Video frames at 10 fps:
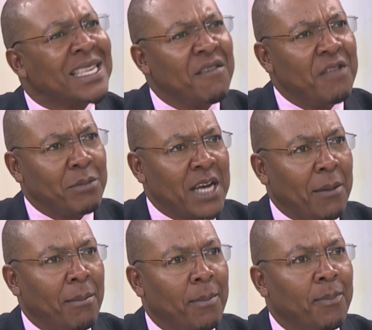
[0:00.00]
give them
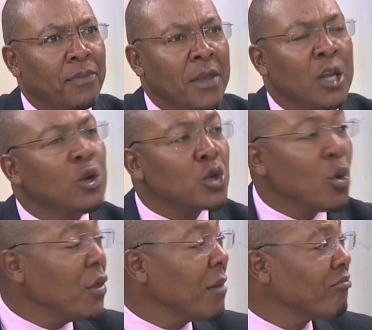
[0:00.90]
time. You
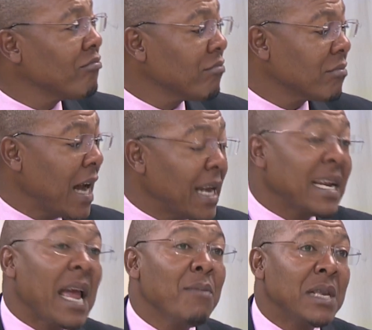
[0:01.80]
saw the current
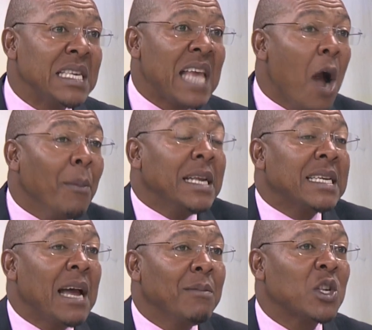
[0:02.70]
IEBC, how many
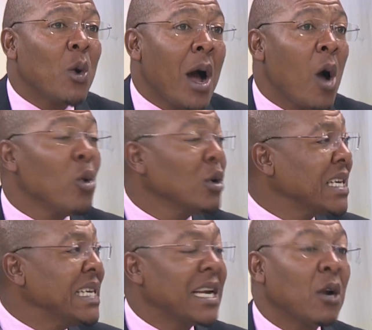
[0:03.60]
times they were
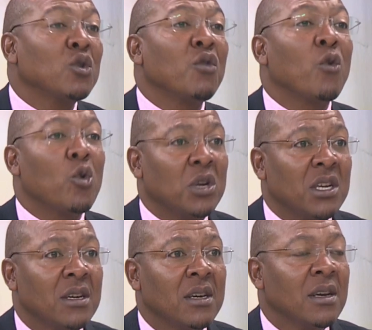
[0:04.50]
hauled in and out of court
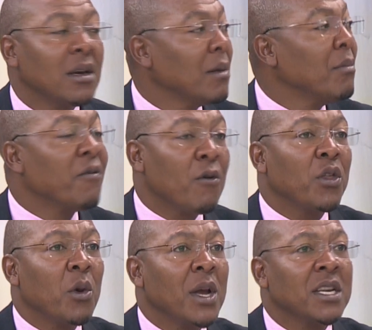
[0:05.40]
before
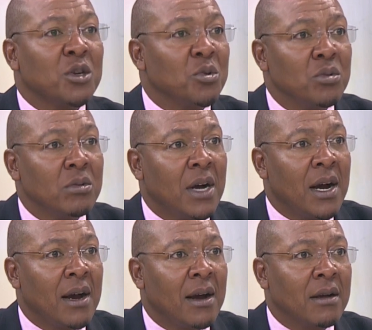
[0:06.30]
they went to
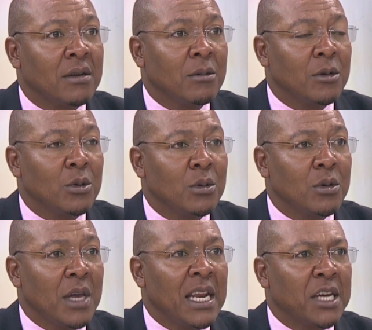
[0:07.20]

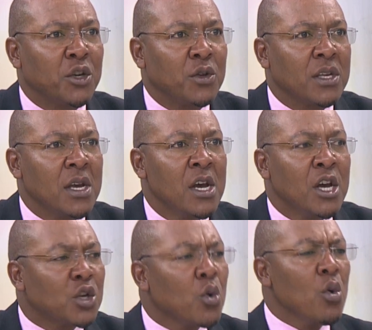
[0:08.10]
the elections.
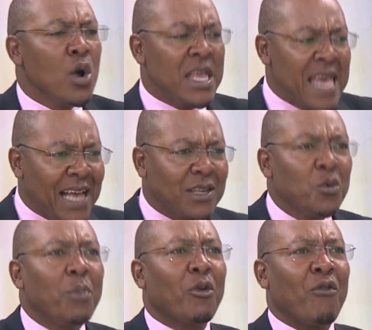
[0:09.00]
So yes,
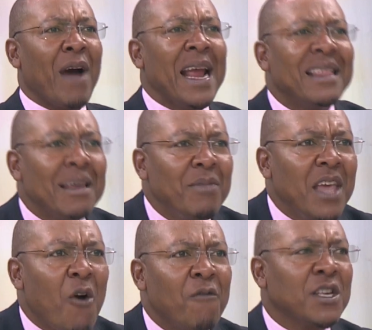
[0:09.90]
we provide them
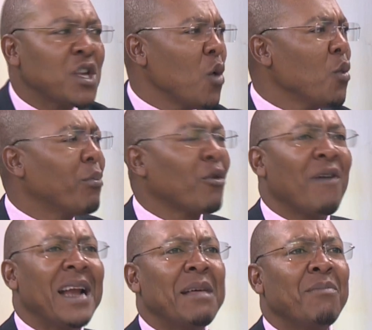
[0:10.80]
the office, we
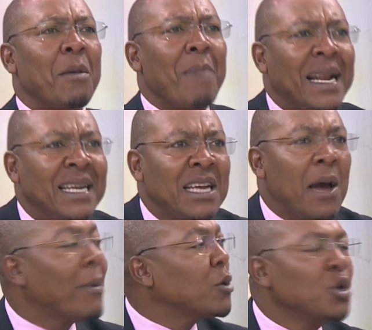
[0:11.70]
provide them the mandate,
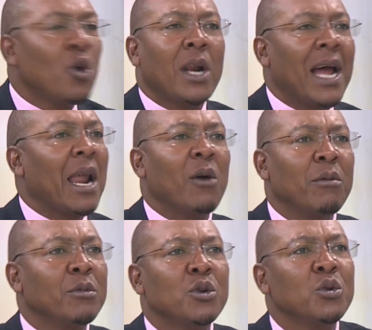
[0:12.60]
but we don't allow
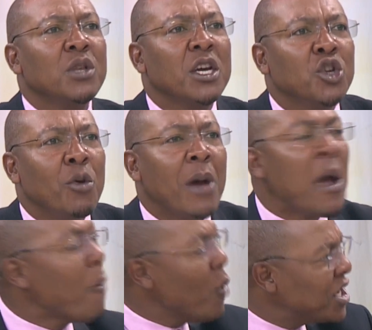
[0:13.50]
them to do their job,
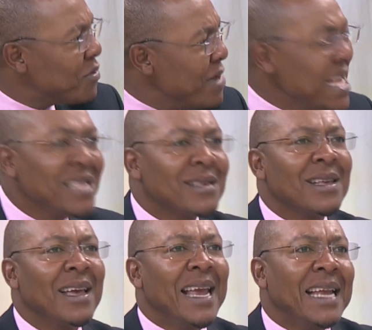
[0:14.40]
which
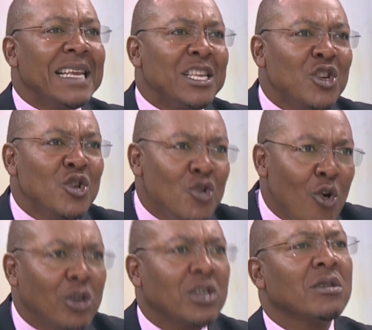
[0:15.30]
means it is
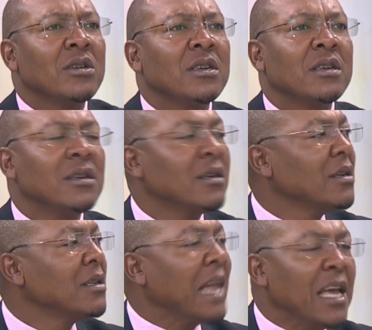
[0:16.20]
not
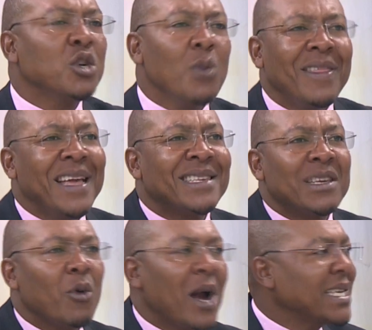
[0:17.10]
the issue, whether it's
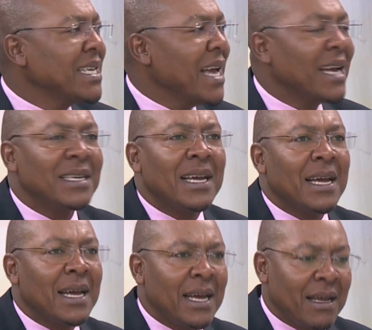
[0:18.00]
Chebukati and
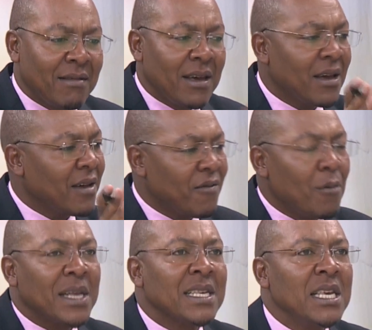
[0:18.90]
the
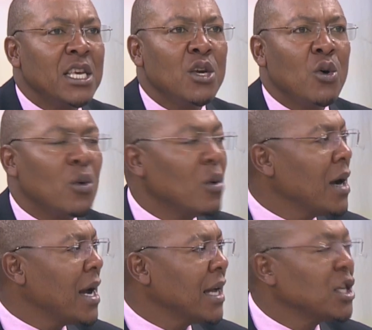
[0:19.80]
former CEO,
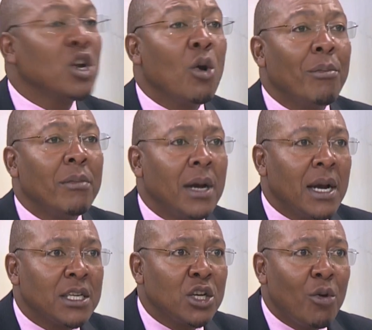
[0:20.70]

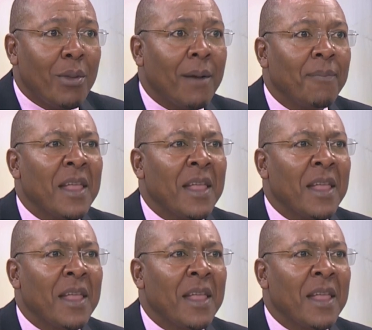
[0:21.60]
Chiloba,